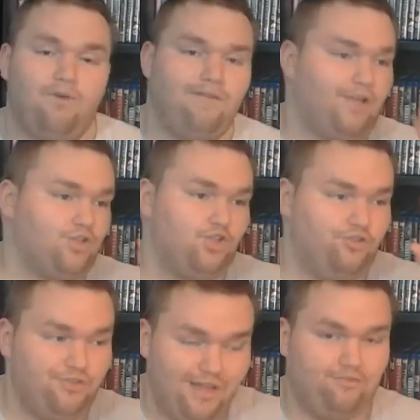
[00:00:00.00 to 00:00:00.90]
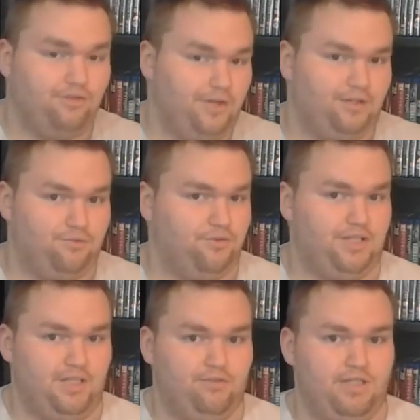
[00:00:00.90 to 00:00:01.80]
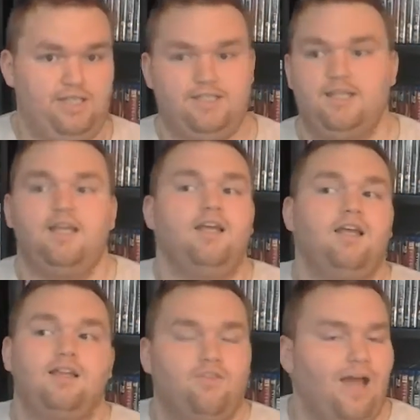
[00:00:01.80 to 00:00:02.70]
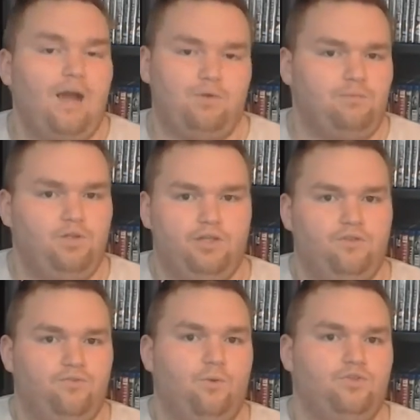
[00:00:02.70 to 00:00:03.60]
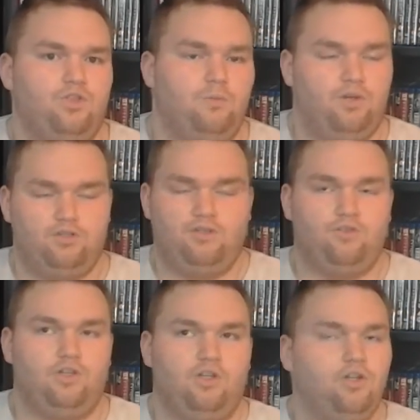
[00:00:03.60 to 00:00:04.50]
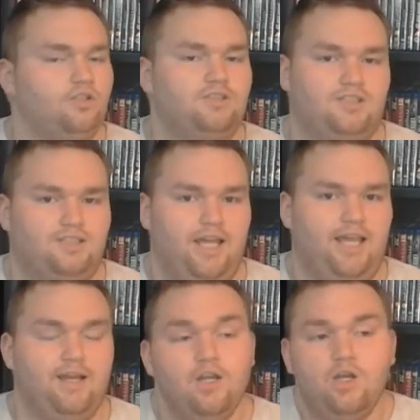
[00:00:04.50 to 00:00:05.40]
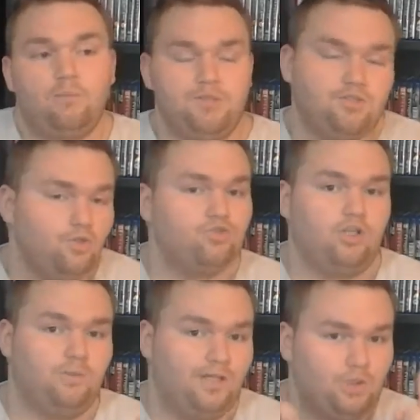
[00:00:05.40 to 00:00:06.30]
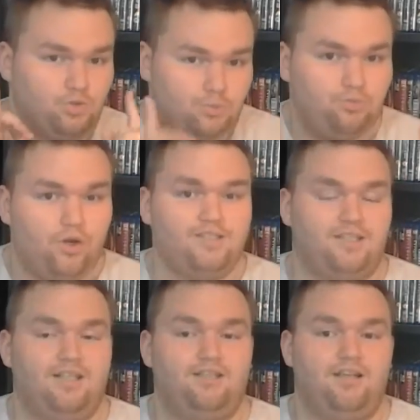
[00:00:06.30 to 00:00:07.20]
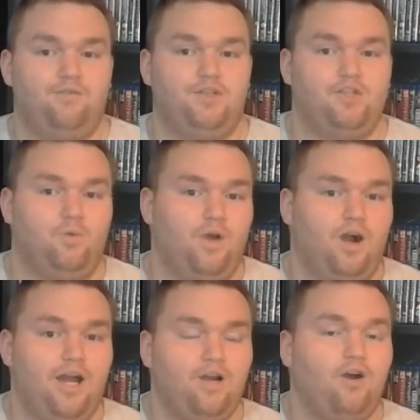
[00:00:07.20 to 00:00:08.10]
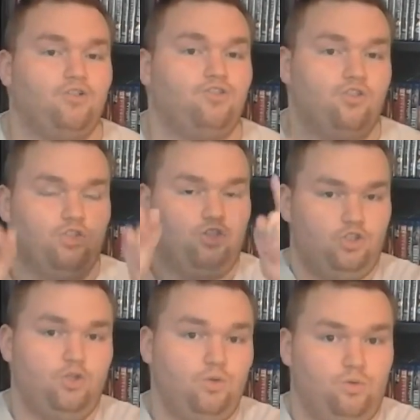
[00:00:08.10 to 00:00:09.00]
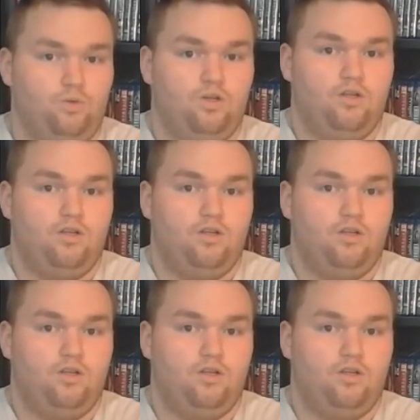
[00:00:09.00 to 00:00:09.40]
5 that should never have had a 3D release. That one I'm looking forward to because I've got a lot to say. But there's also going to be a little surprise at the end of that video where I ask you,